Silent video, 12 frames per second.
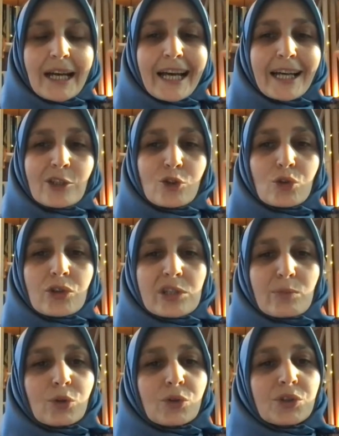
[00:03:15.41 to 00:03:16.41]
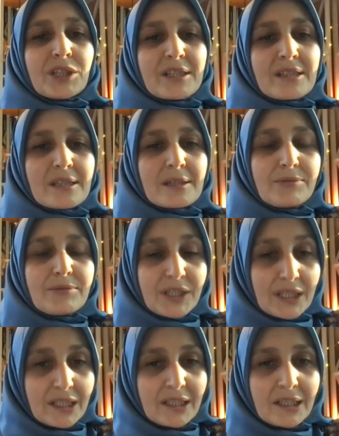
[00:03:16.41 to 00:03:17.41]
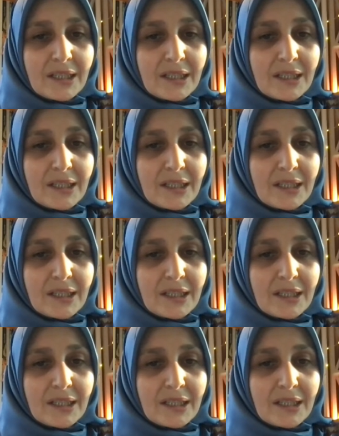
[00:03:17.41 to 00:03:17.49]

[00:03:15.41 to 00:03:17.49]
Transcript: and jurisprudence, fiqh,